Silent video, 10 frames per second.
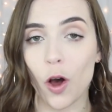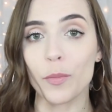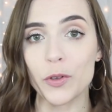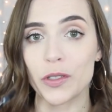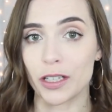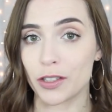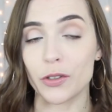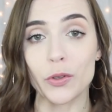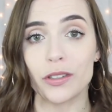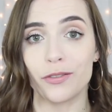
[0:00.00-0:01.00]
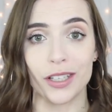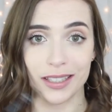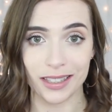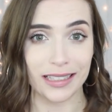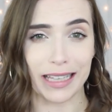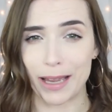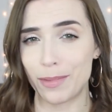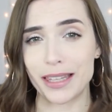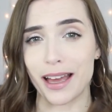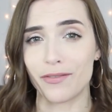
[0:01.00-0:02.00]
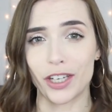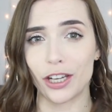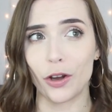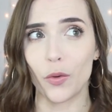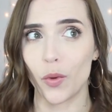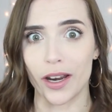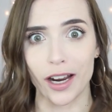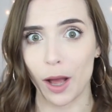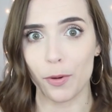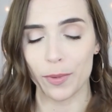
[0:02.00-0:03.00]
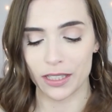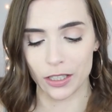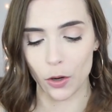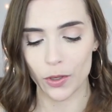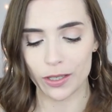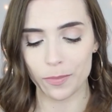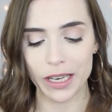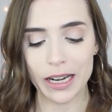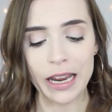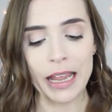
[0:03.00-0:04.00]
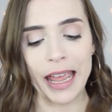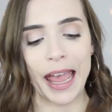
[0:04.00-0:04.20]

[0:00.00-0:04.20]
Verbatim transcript: almost exclusively since I made that video, what, a couple months ago or something?